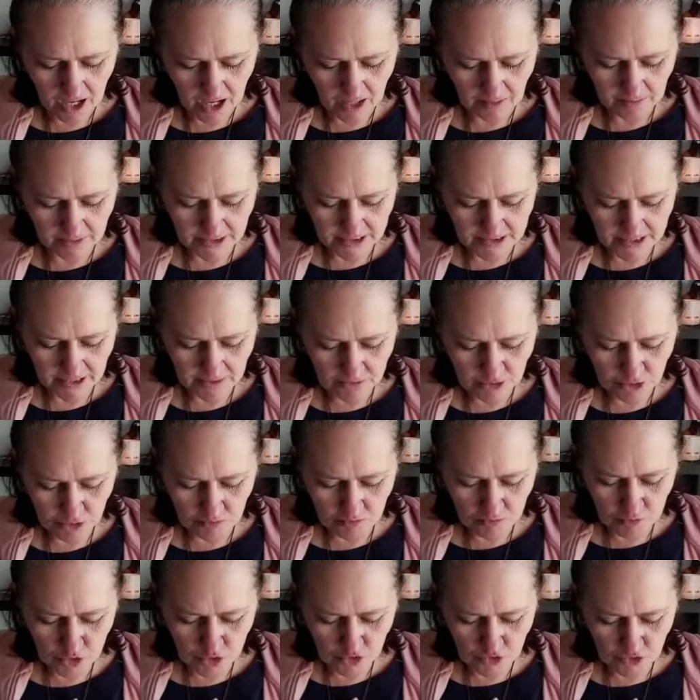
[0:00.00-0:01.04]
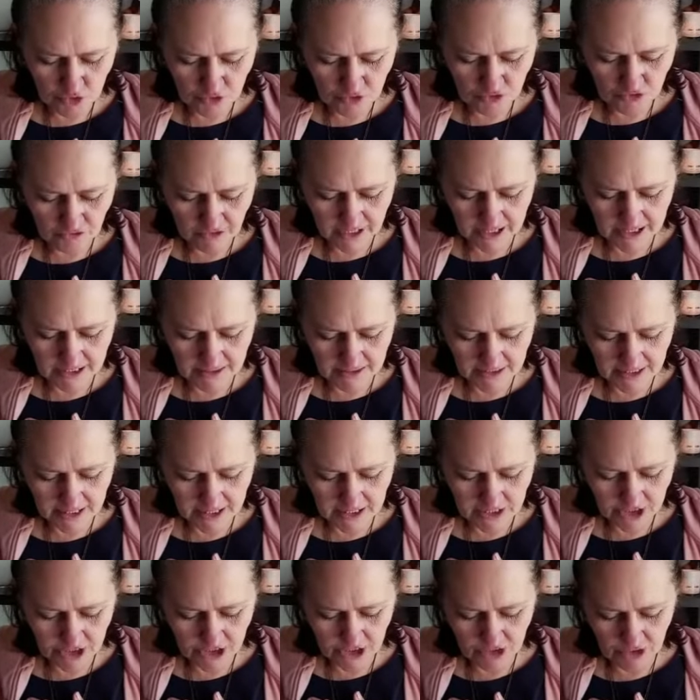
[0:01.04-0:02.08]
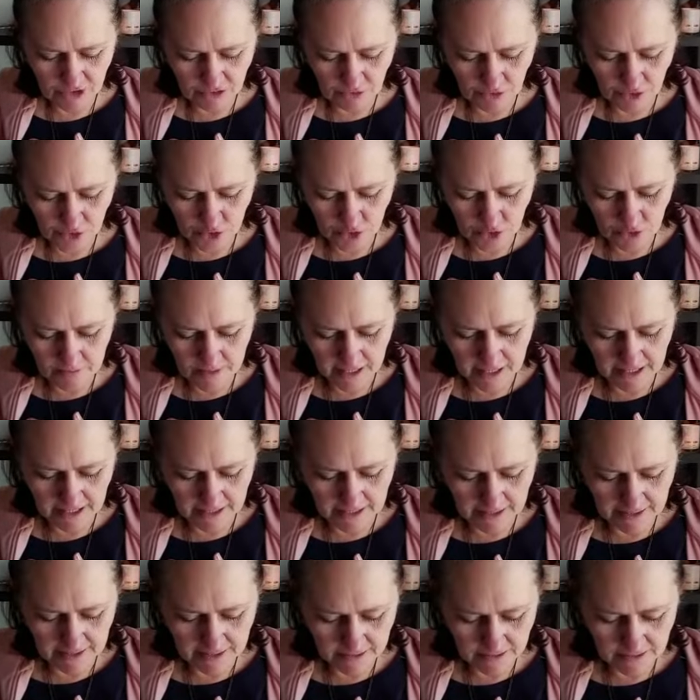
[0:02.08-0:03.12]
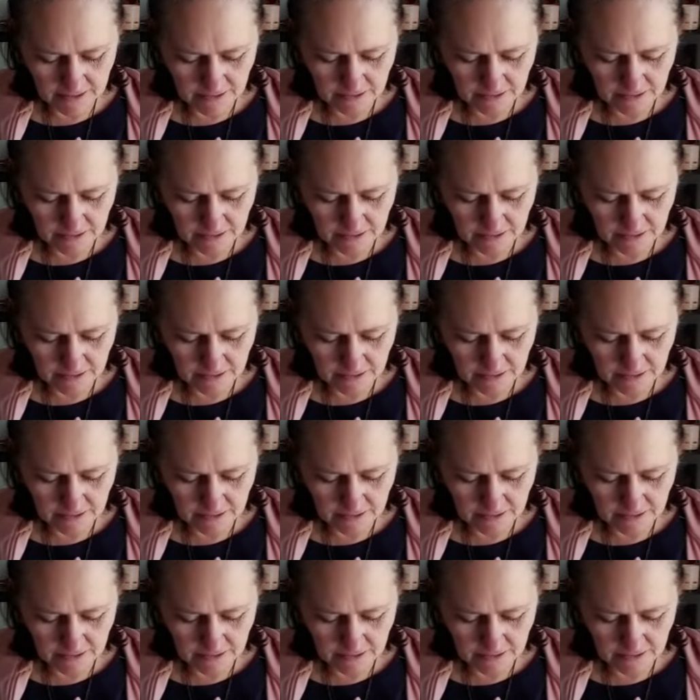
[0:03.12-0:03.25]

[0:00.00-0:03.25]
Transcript: Please help to move healing energy through me